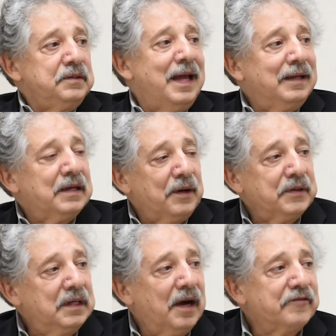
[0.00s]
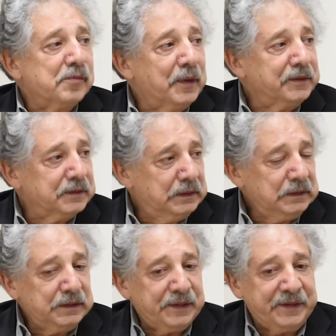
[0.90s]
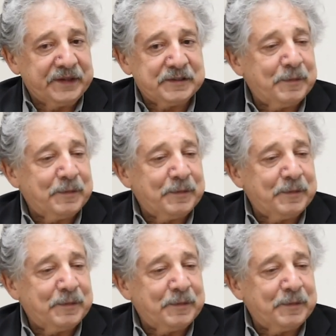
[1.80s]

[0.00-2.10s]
Dane County government in